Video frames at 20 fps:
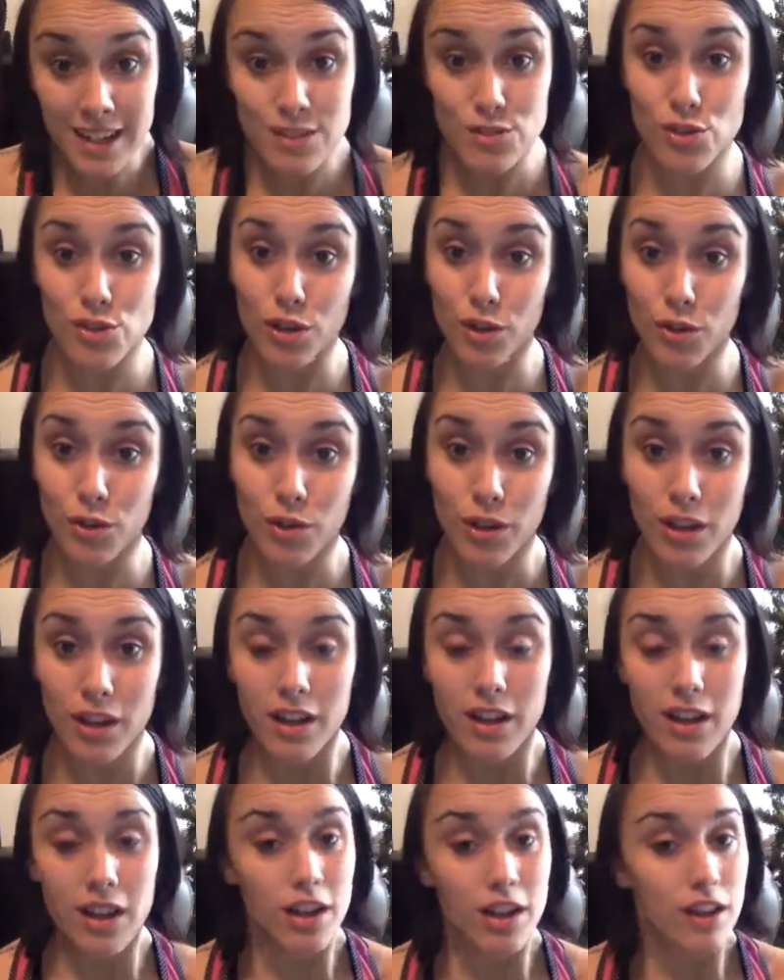So
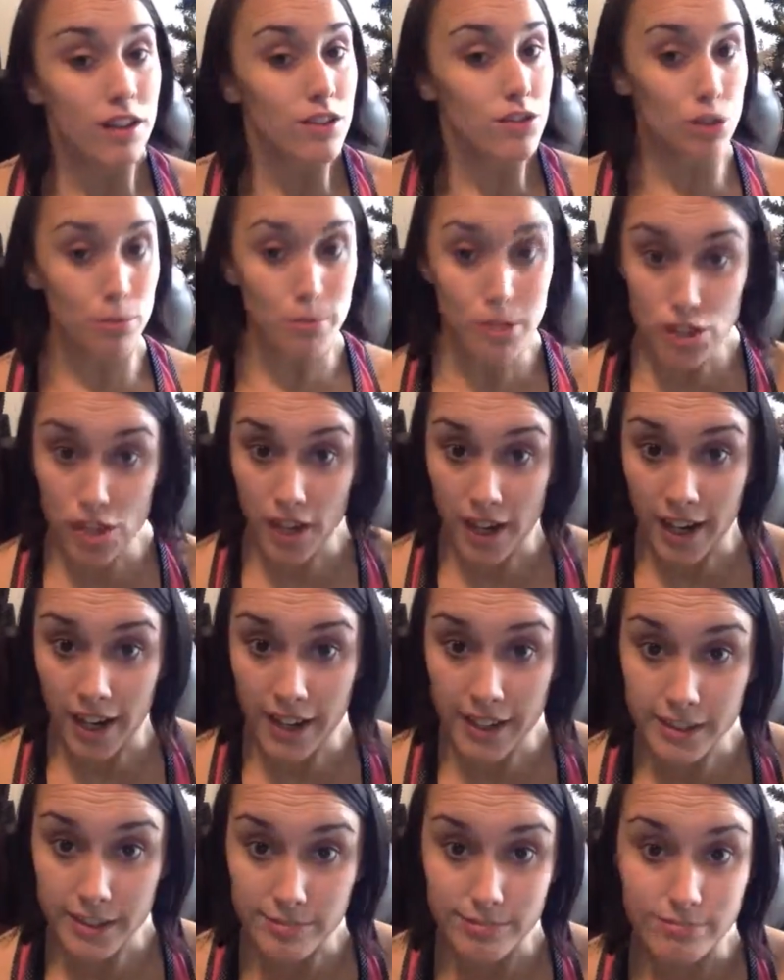don't be
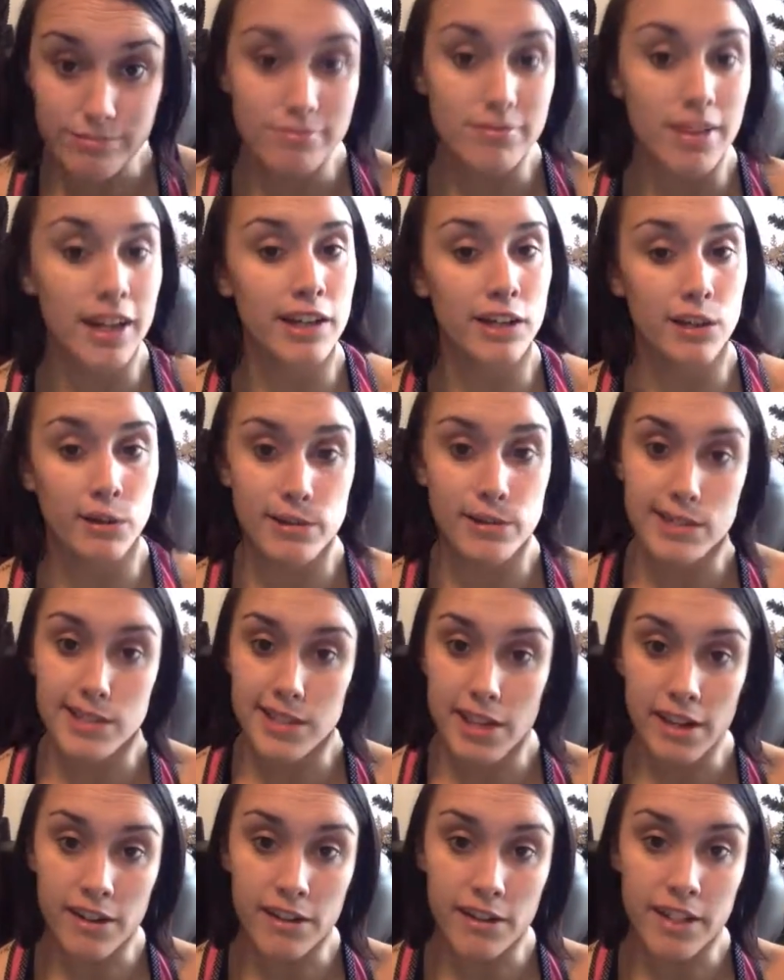shy. I know it's
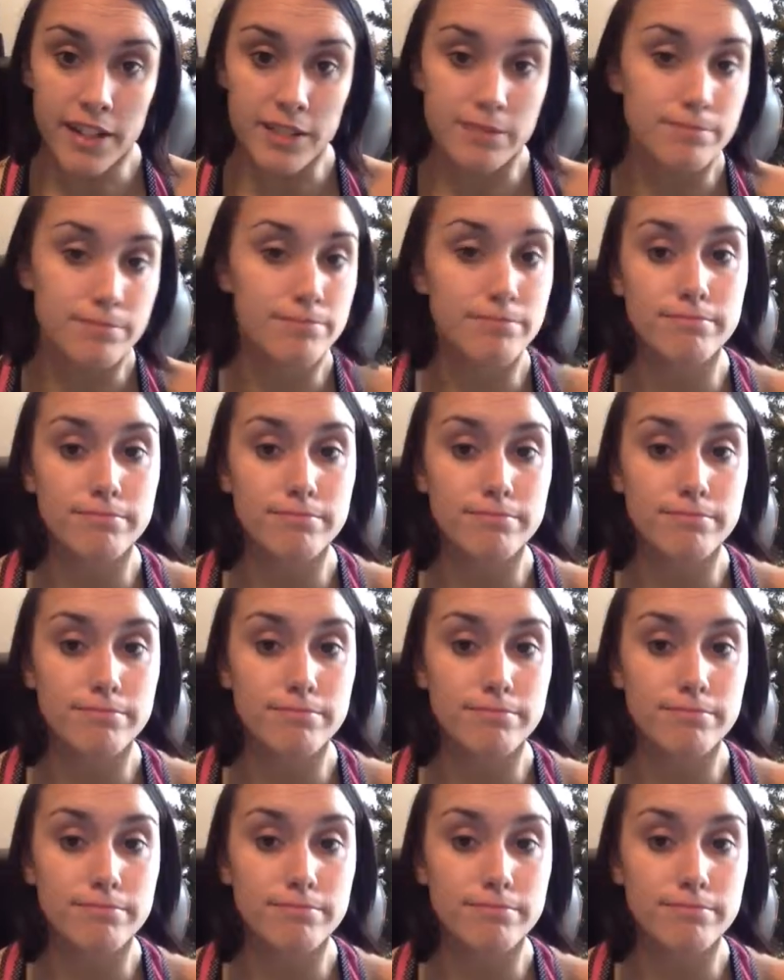scary.